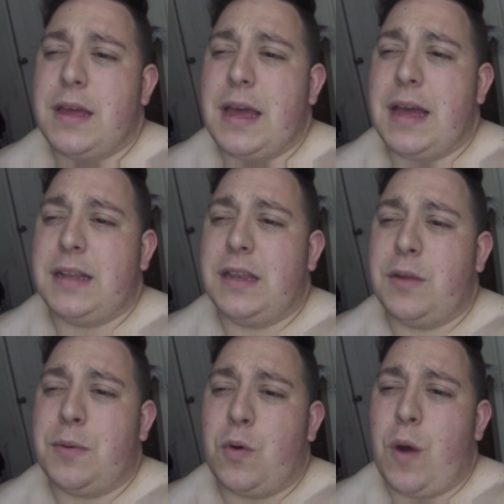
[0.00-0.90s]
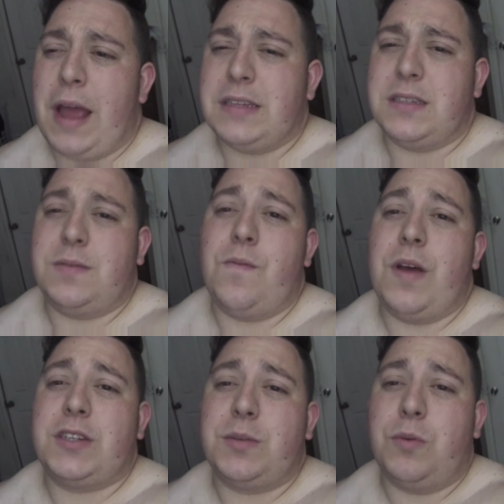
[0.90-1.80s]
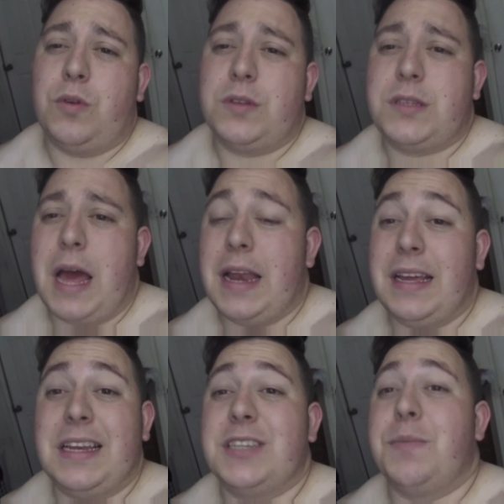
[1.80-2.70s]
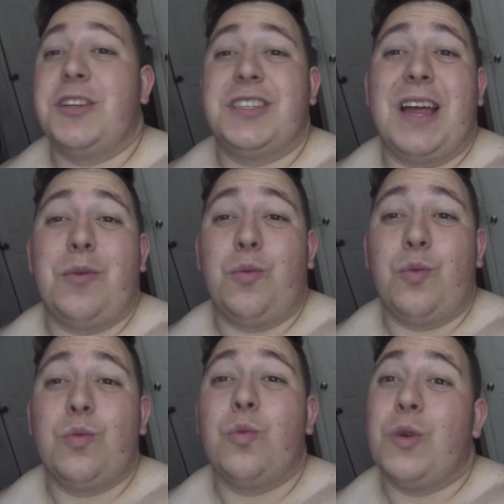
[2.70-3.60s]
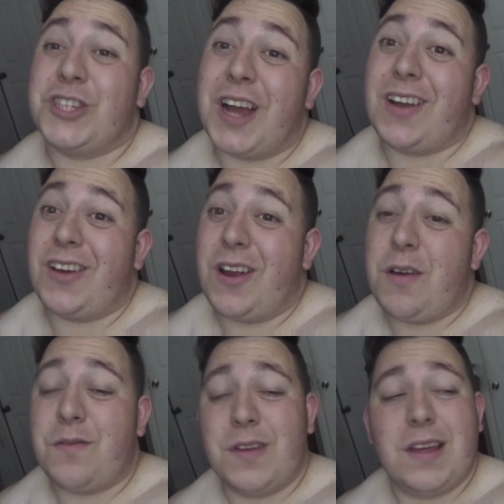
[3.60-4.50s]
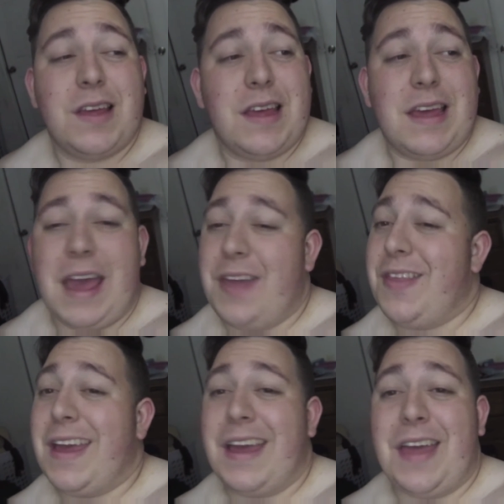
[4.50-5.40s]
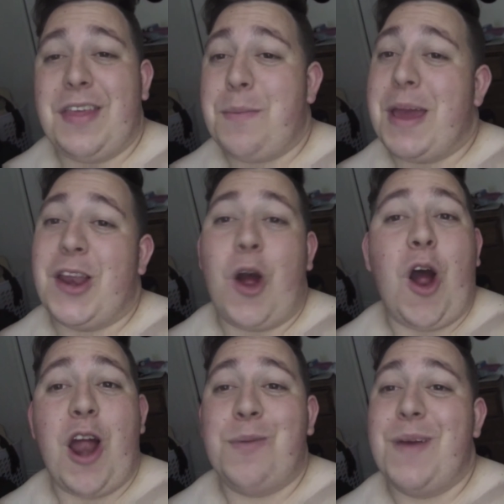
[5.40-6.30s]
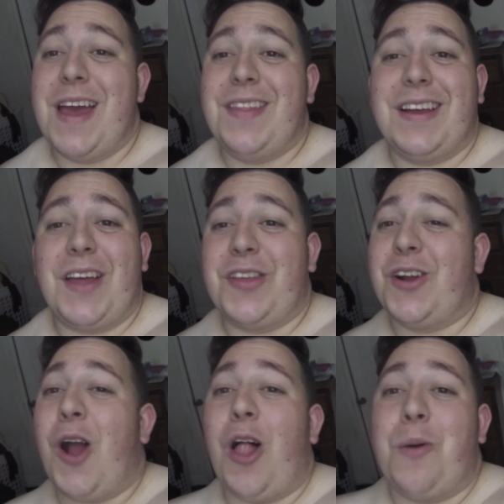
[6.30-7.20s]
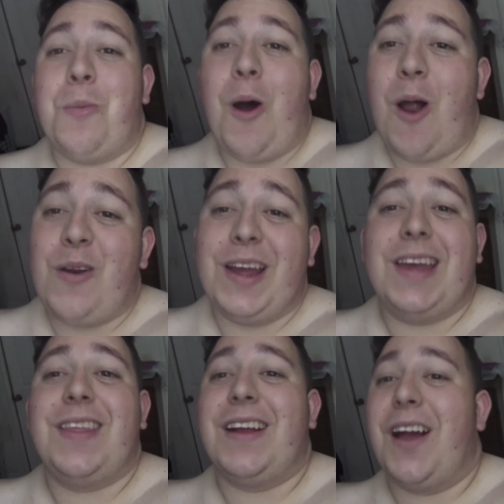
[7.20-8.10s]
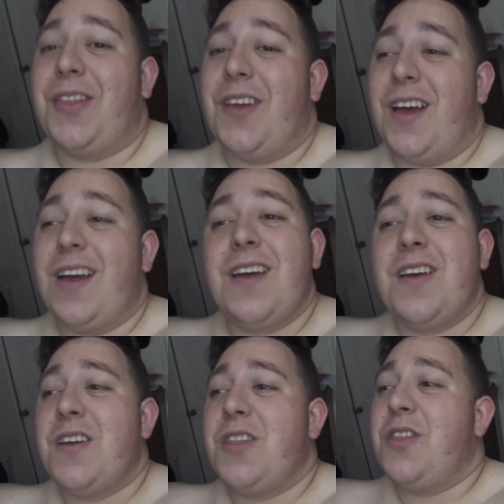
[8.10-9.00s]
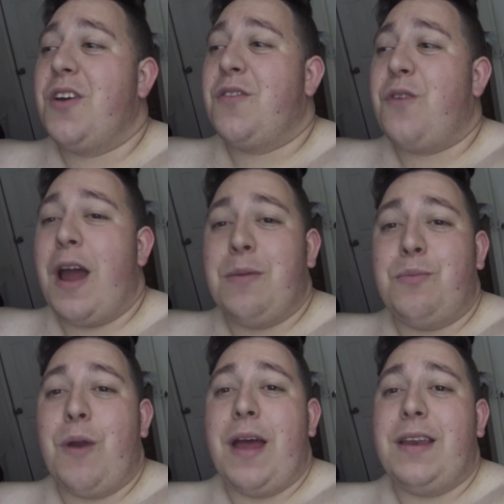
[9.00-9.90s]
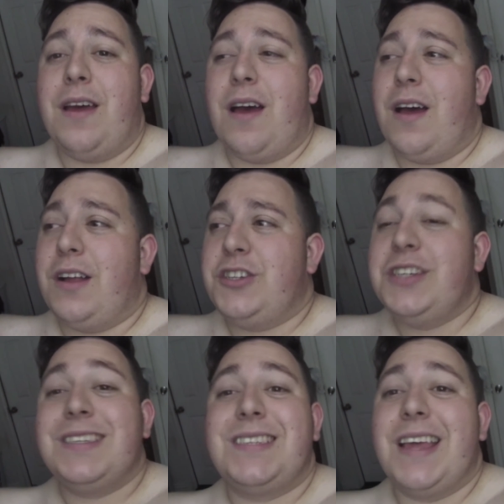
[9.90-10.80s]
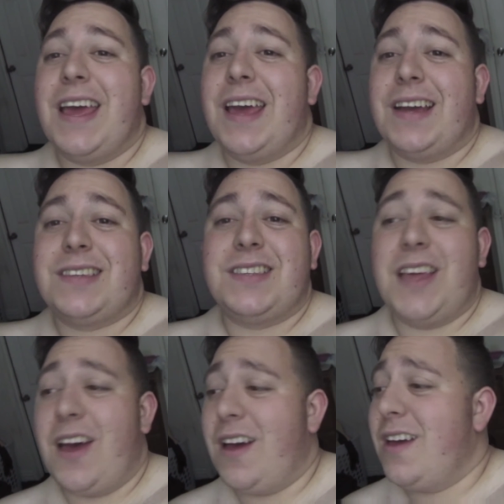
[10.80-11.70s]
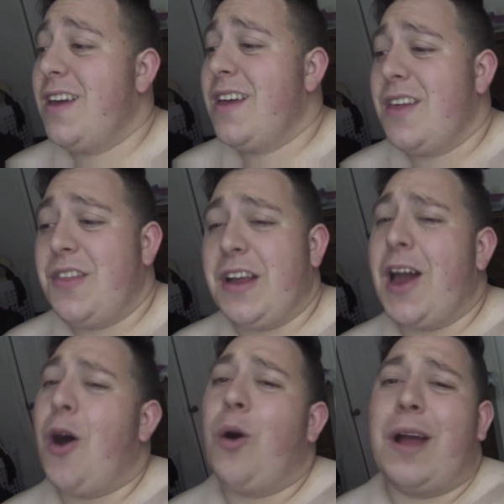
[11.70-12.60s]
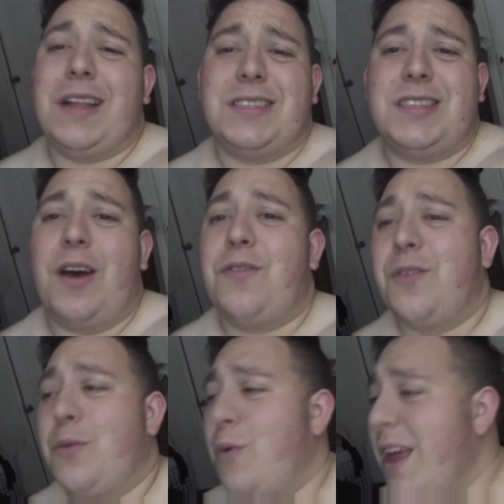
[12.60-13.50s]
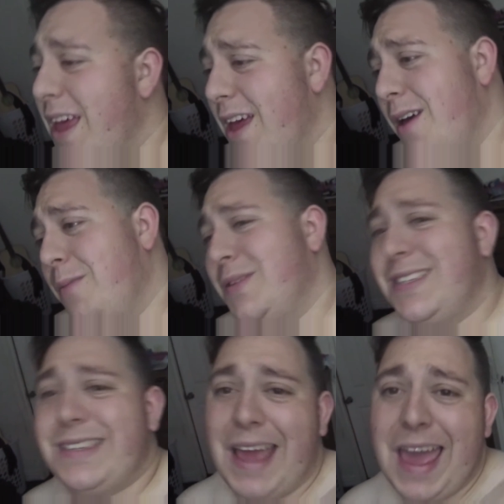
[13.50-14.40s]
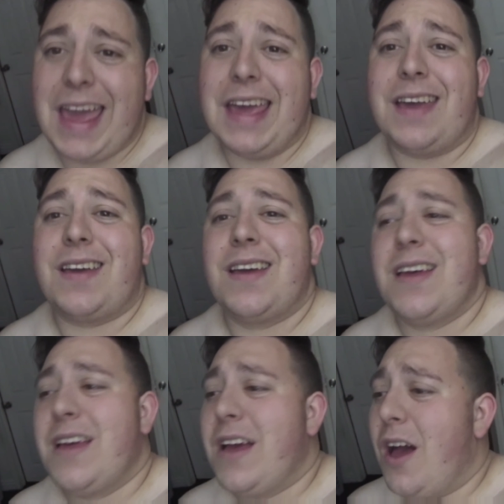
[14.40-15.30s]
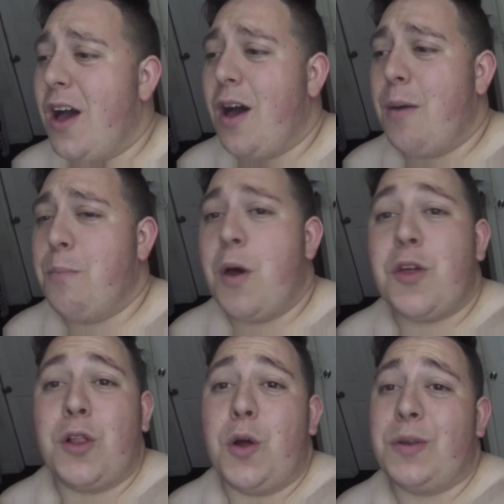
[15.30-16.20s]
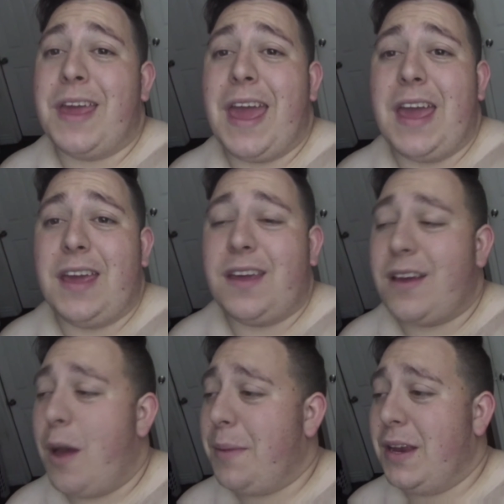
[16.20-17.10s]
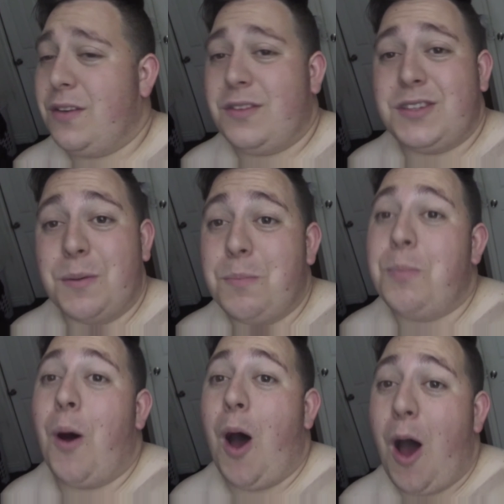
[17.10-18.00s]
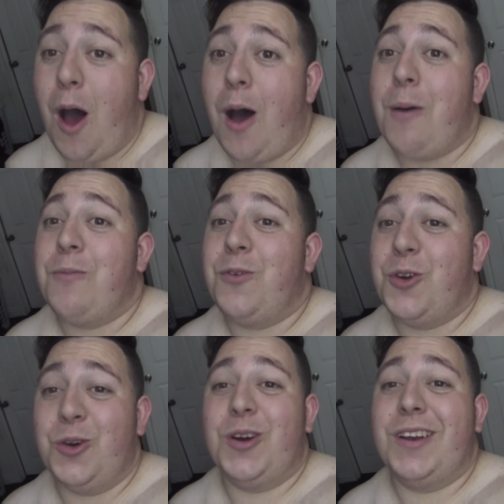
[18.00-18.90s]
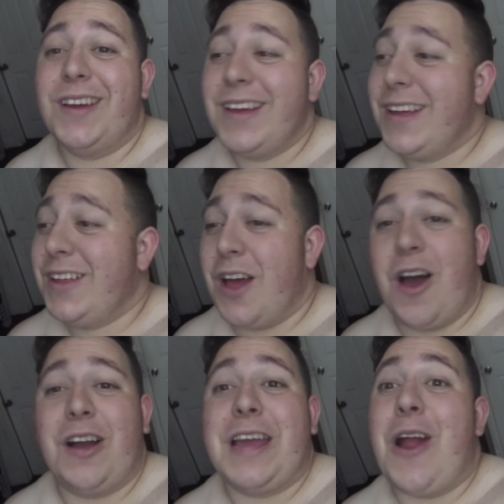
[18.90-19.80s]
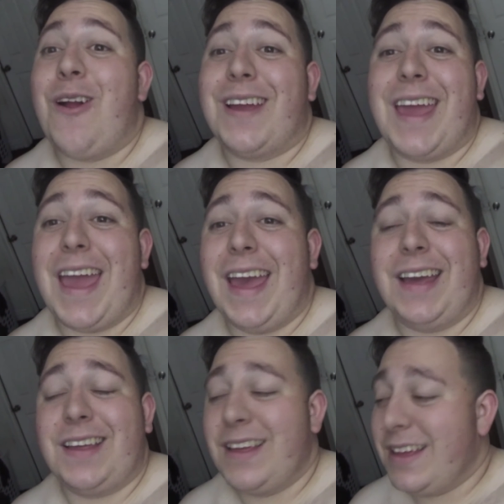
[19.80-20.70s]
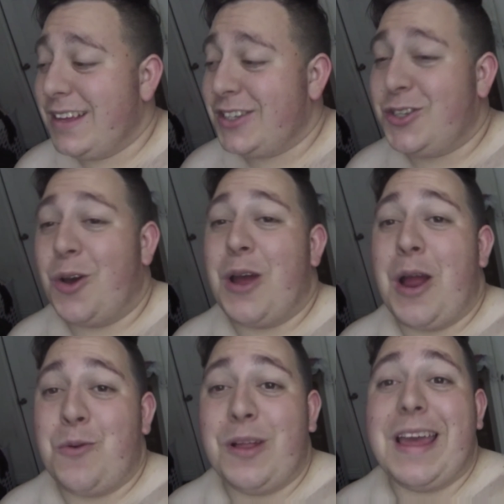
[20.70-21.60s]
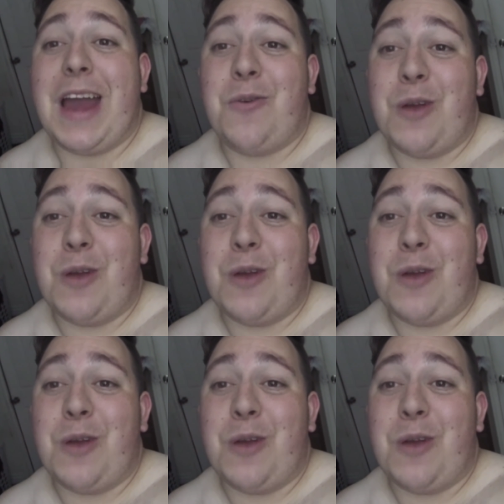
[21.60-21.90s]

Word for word: and a little bit of rice and some vegetables. I didn't eat as much as I wish I could have, and they and they made it hard, man. They got the calamari, they got the the fried bread uh, cheese sticks, the they got all kinds of stuff, ribs, steak um, Motherlode cake. I mean, some bomb food, uh, carrot cake. So I really had to